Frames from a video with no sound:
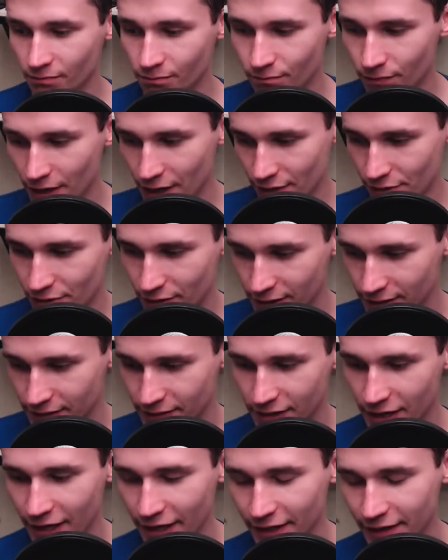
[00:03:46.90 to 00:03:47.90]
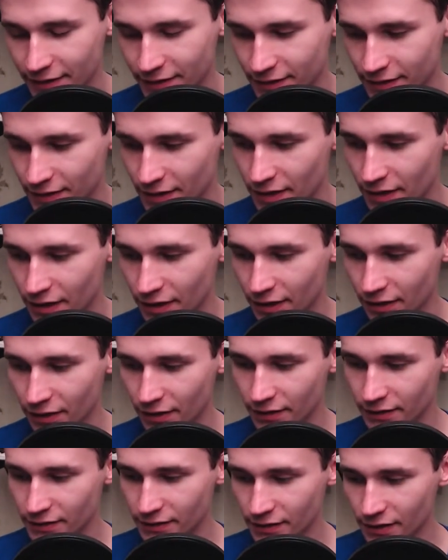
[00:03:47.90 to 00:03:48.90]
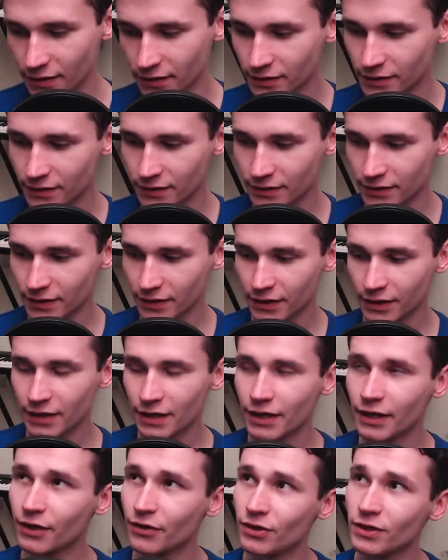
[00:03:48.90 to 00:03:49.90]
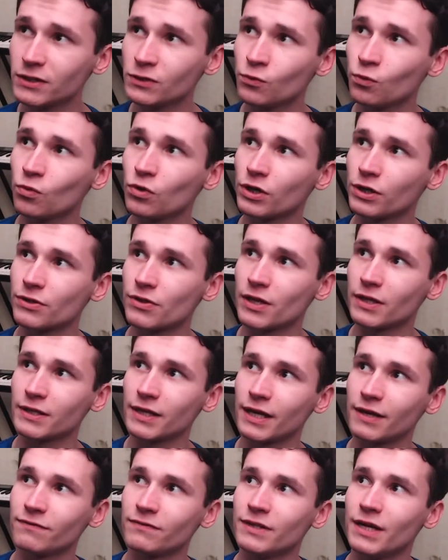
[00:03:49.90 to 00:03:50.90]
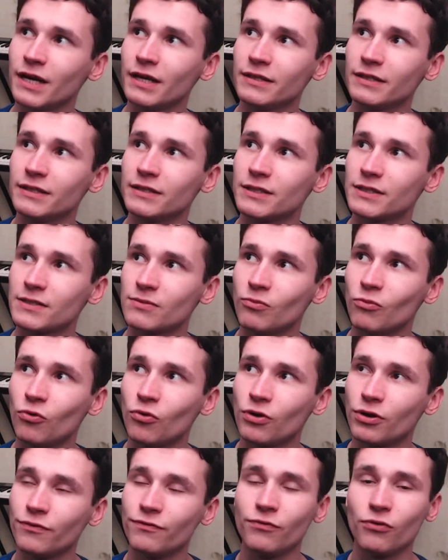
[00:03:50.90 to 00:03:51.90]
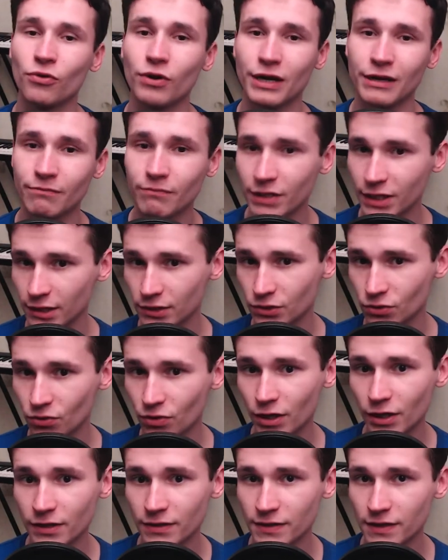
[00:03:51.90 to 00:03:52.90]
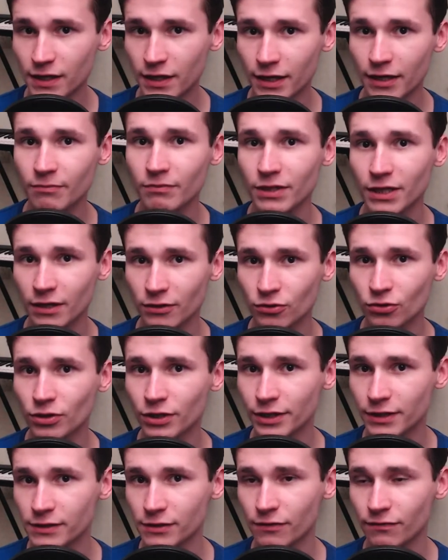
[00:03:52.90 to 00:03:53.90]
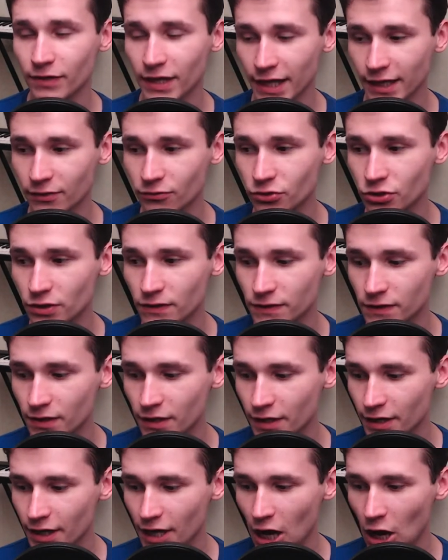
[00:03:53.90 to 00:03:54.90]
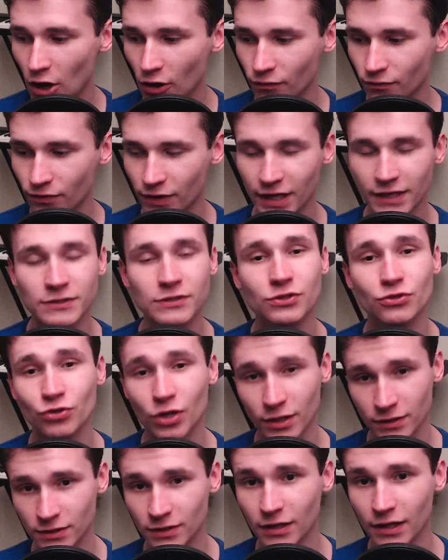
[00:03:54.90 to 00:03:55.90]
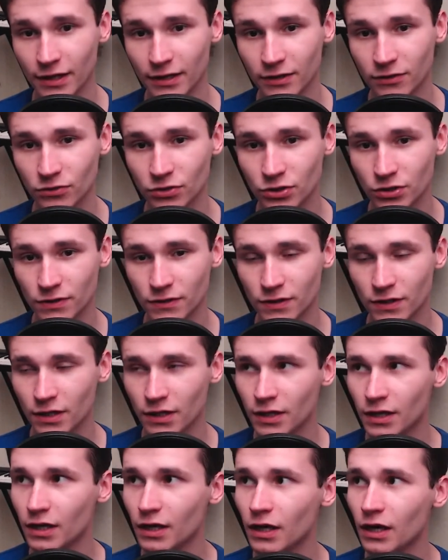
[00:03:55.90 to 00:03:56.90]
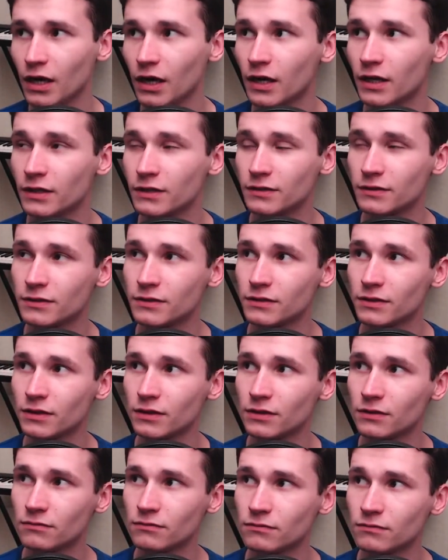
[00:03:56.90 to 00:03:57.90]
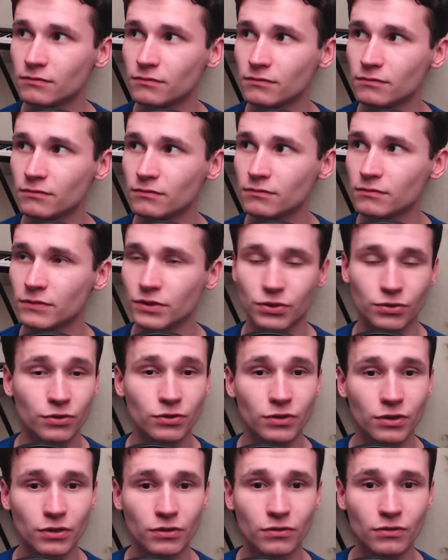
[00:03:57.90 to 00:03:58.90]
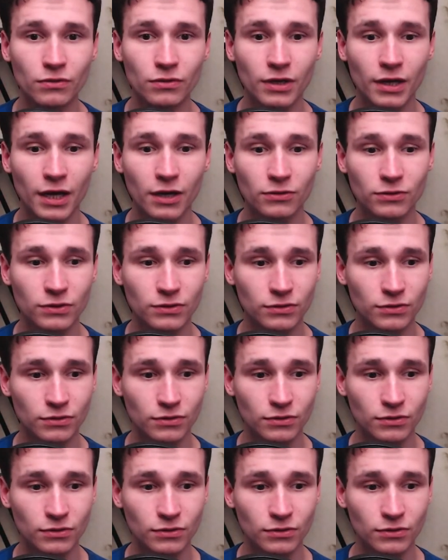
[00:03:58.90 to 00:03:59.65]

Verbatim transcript: Math, science, yes and uh, this work that i've done it is more for combinatorics combinatorics of languages of constructing languages and uh, do you know how to